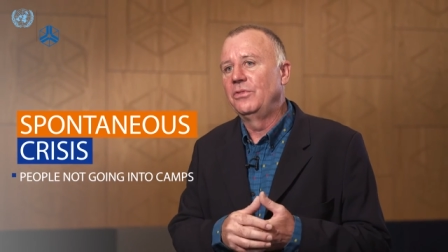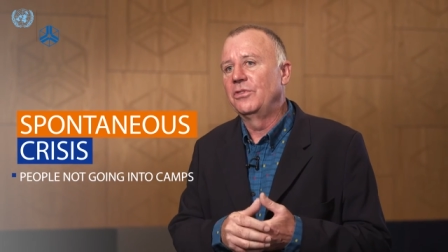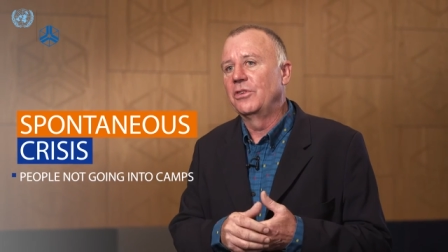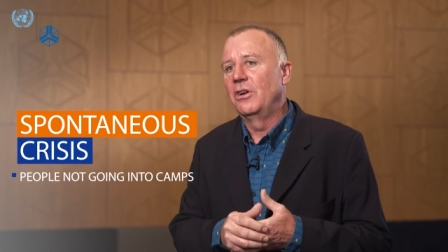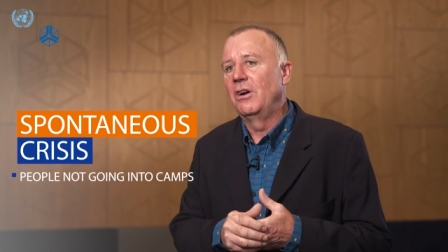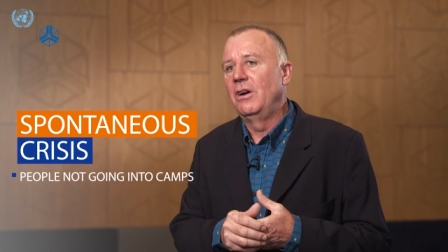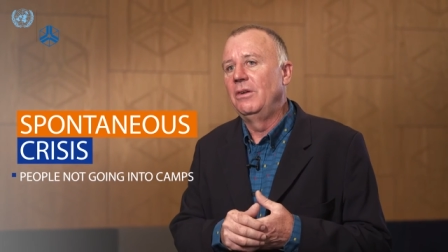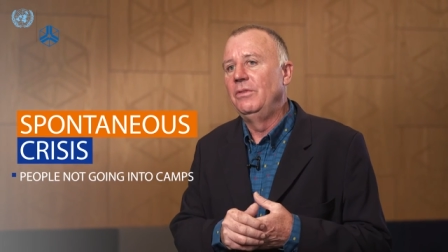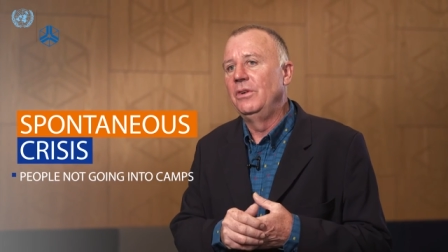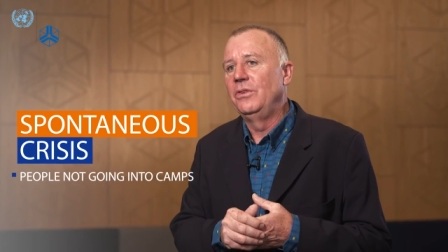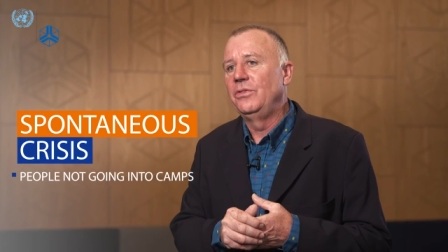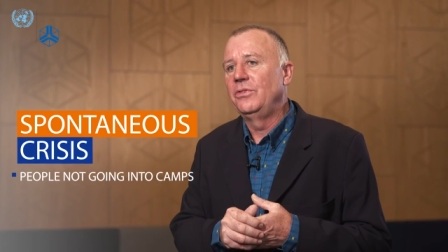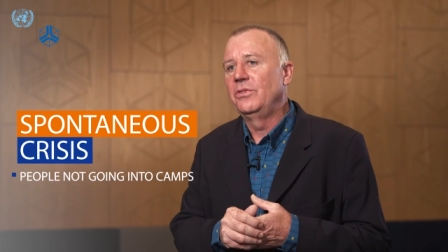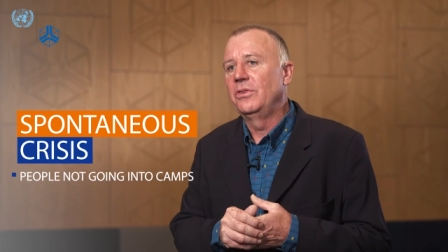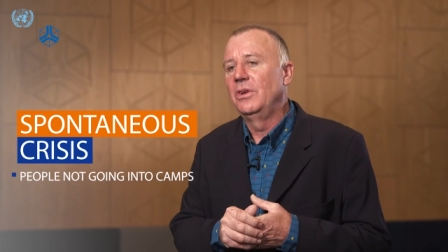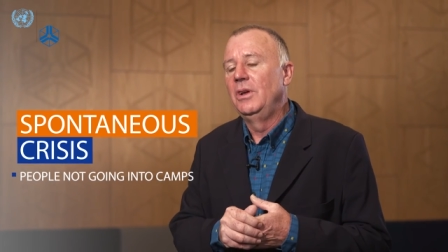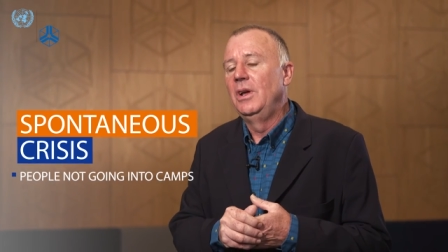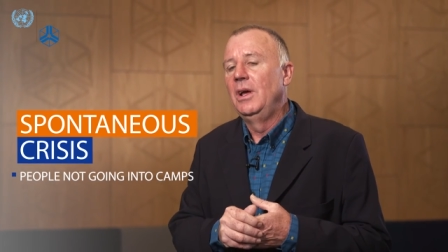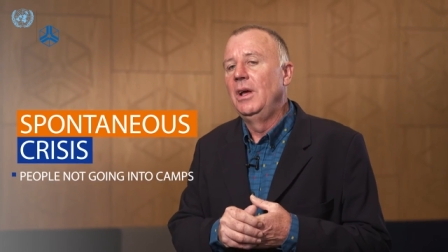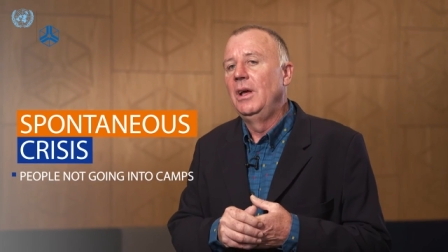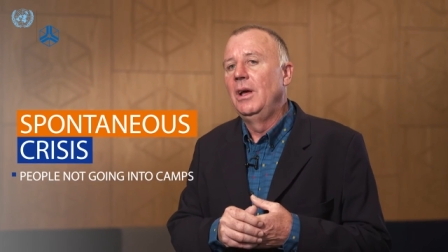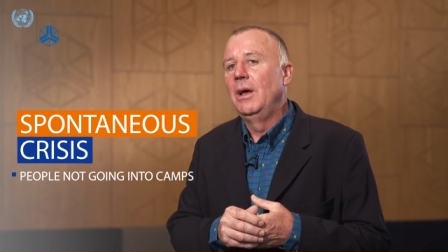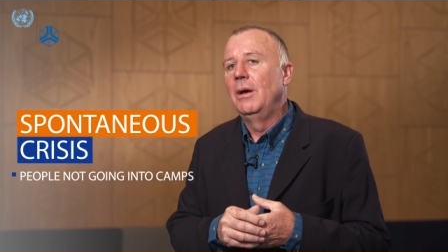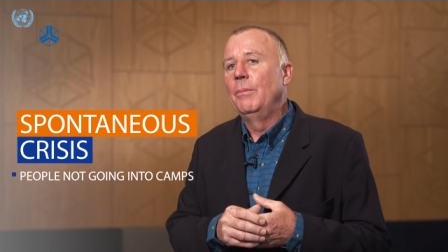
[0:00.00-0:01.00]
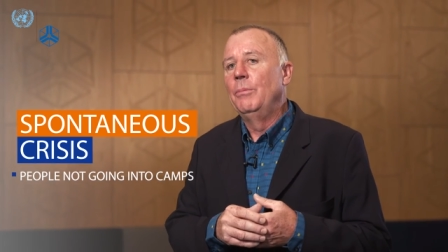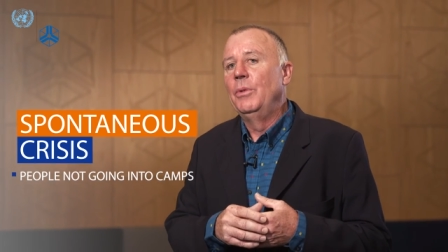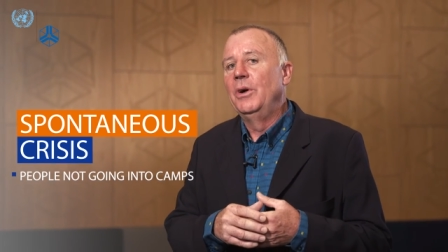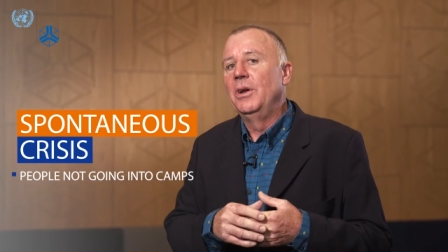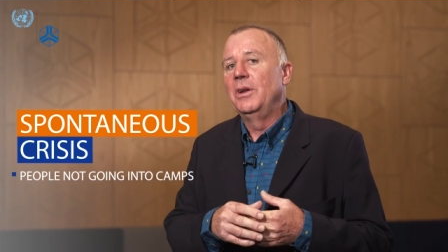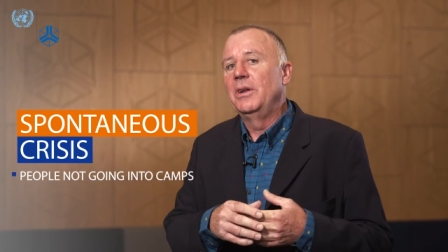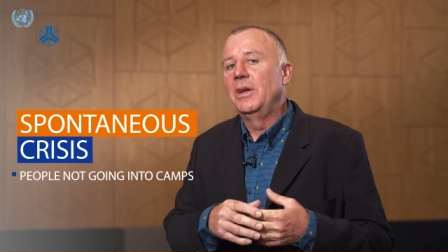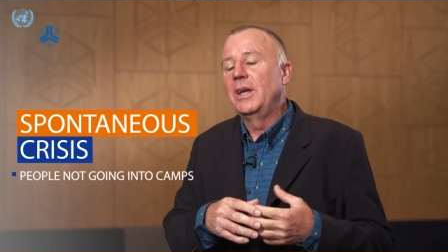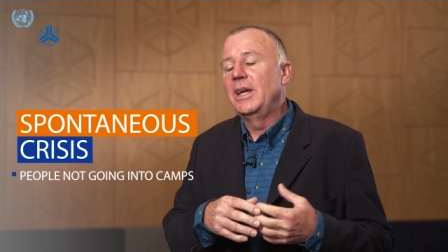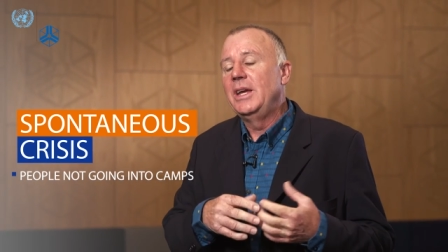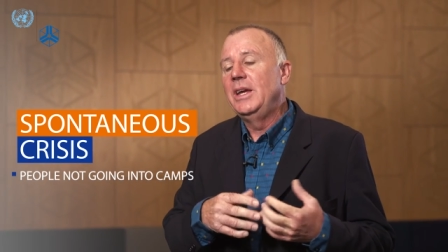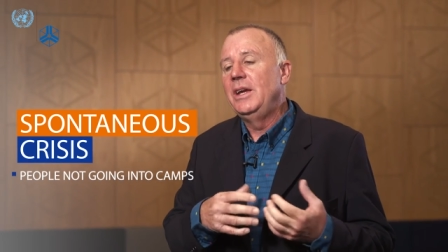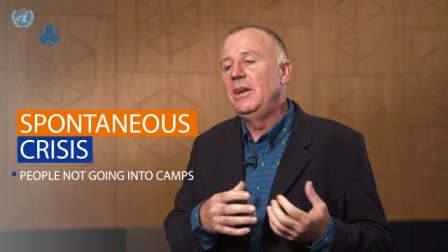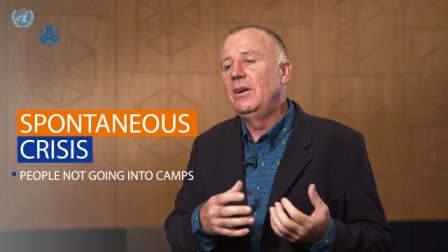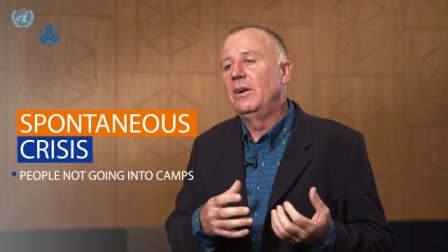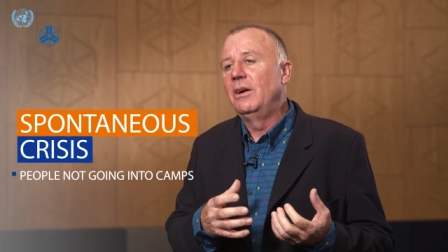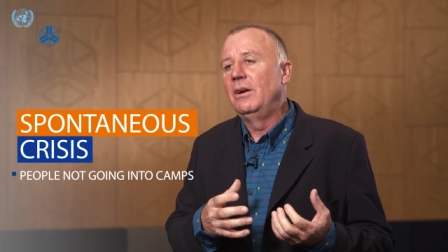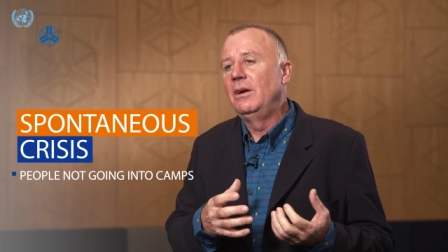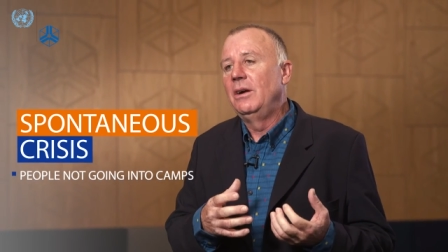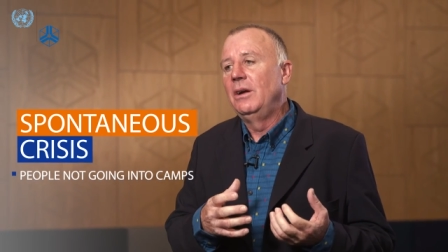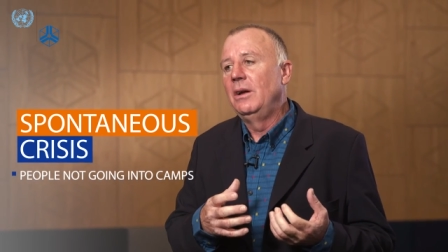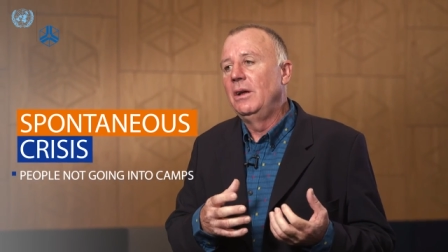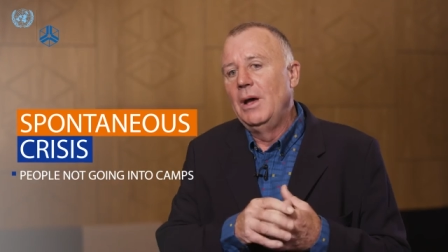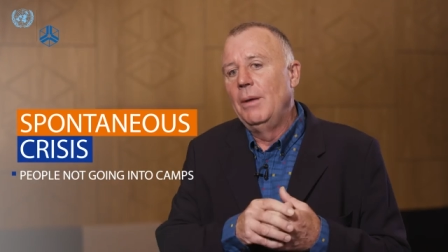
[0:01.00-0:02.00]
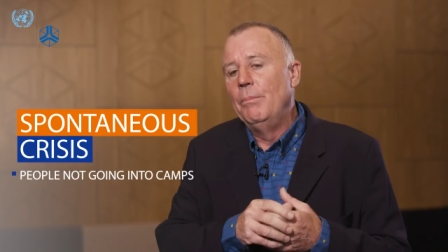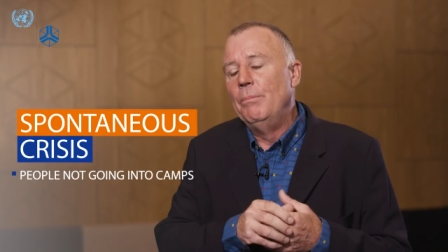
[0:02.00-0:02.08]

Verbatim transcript: service but here,